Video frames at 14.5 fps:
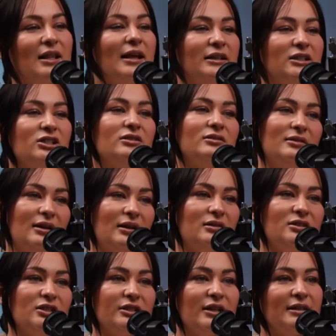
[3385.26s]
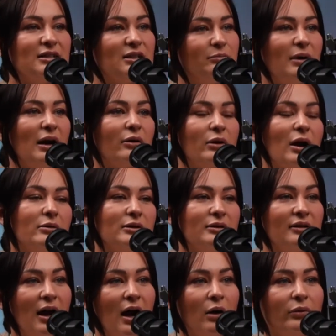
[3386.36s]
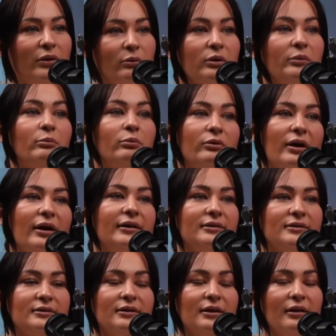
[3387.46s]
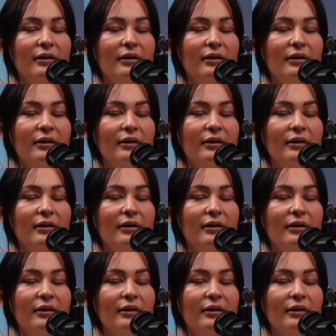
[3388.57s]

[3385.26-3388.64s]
Like their genetic background and how they were bred.